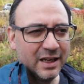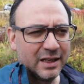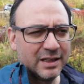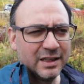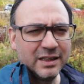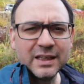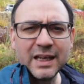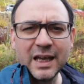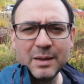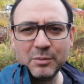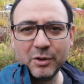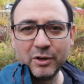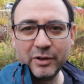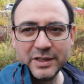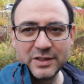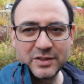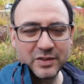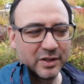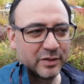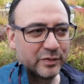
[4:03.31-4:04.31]
and then you get
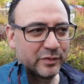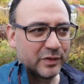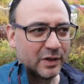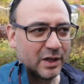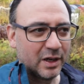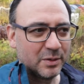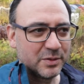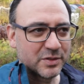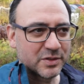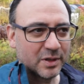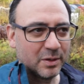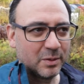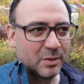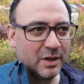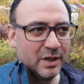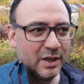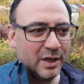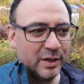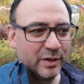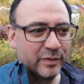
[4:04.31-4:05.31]
more into the flow so
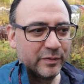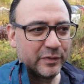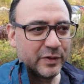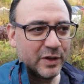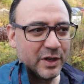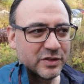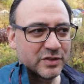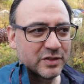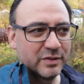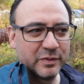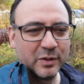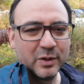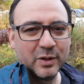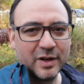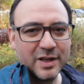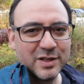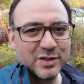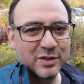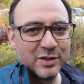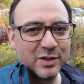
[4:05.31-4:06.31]
first of all it's